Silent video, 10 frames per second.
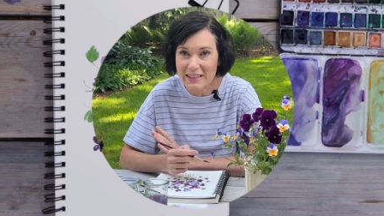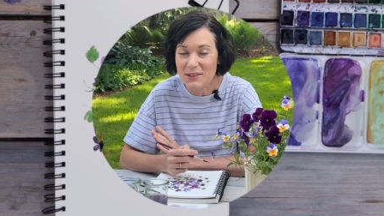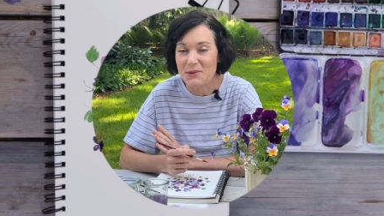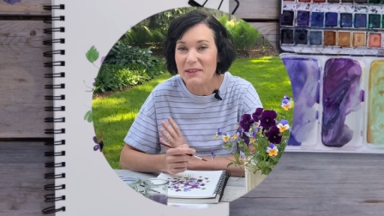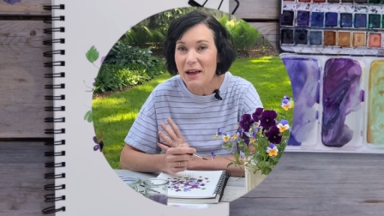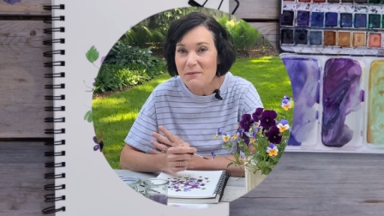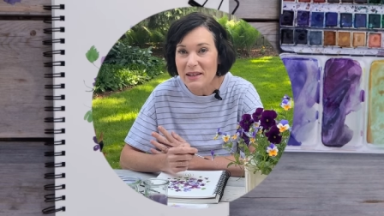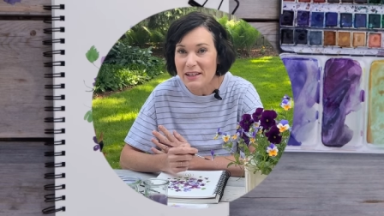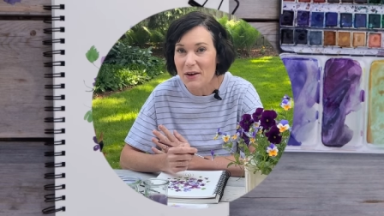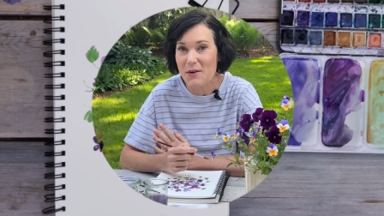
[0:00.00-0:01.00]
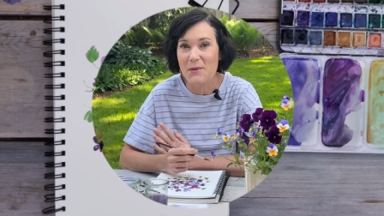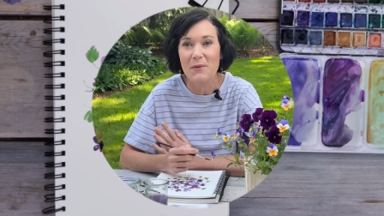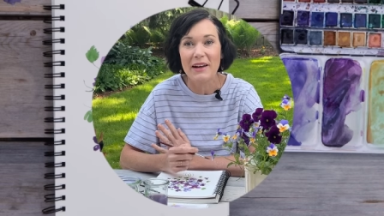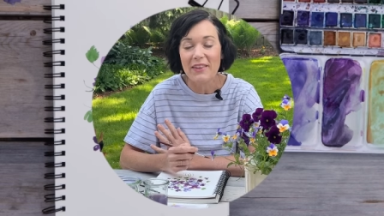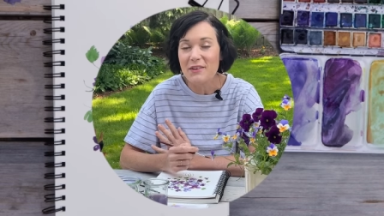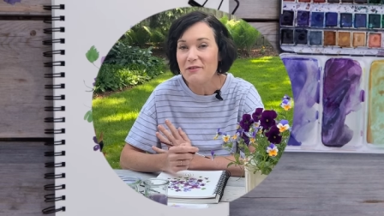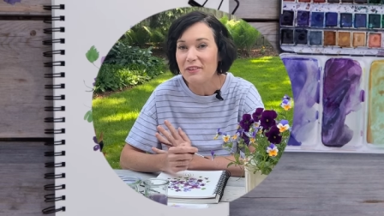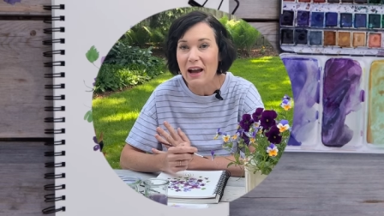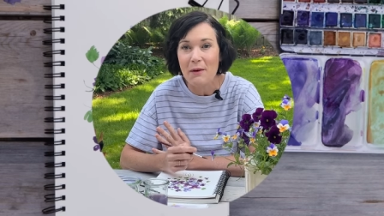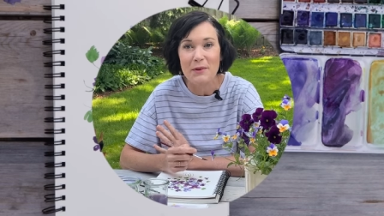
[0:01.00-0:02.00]
So let me know what other
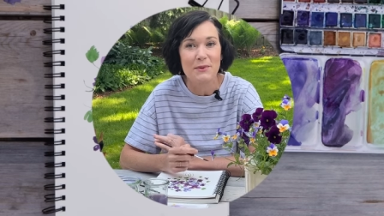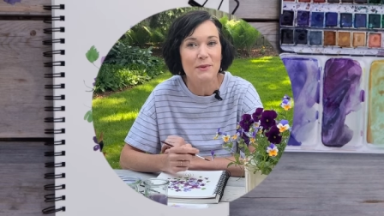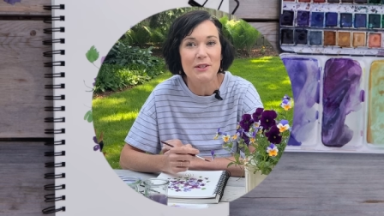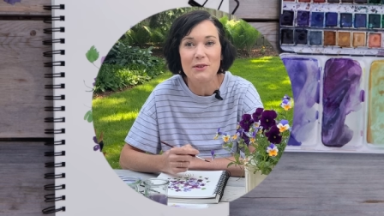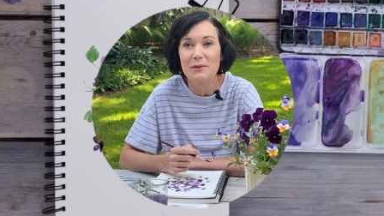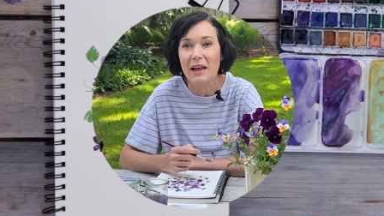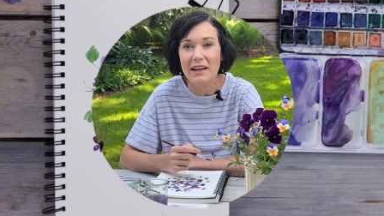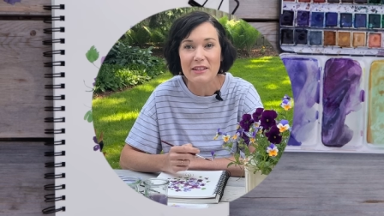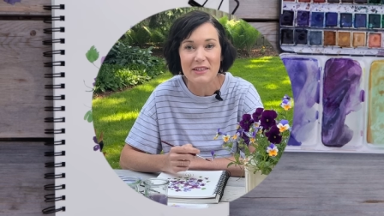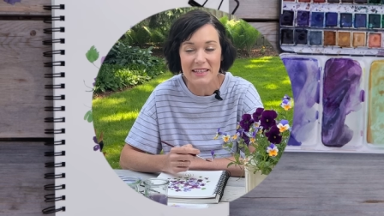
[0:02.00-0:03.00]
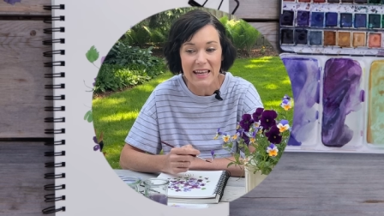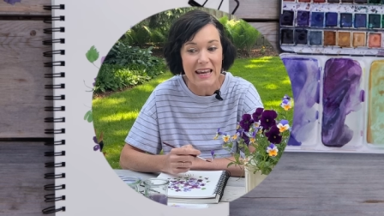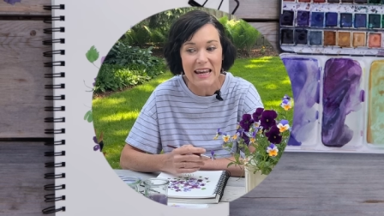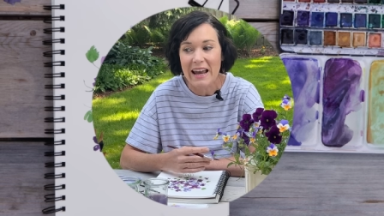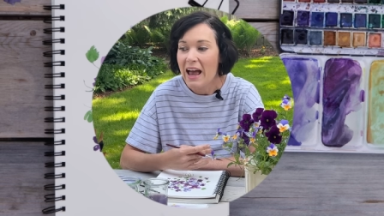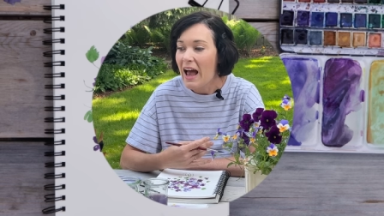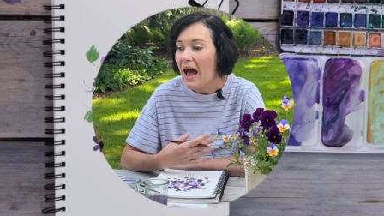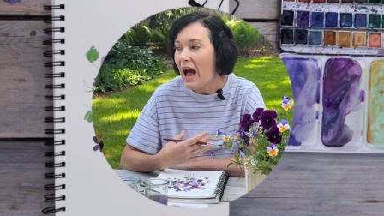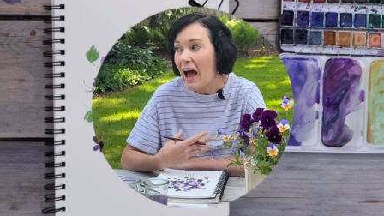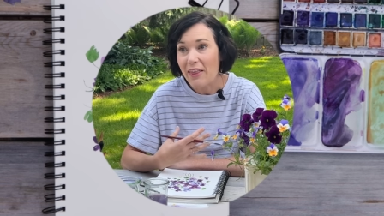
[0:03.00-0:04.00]
flowers would you like to see
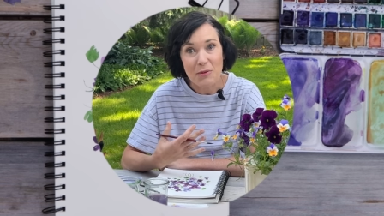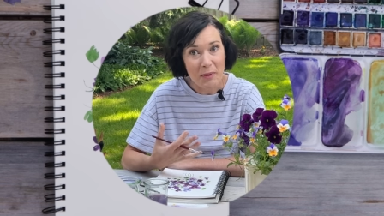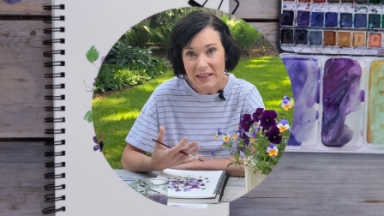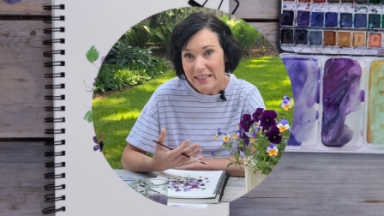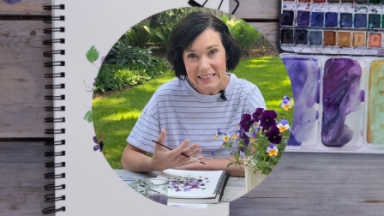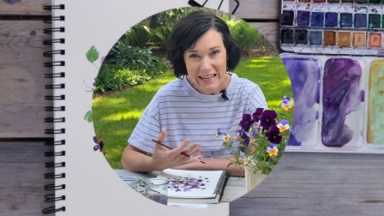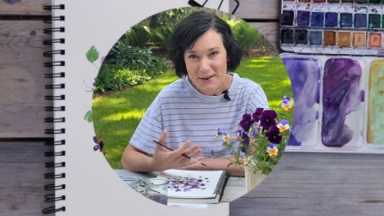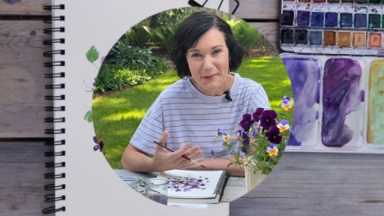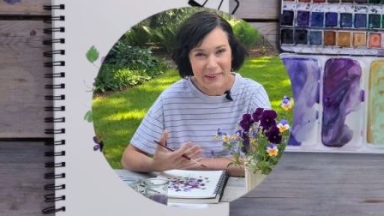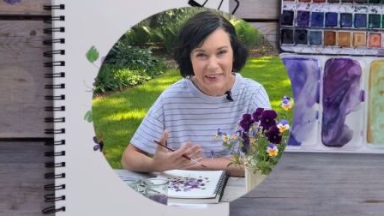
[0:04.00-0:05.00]
at the picnic table?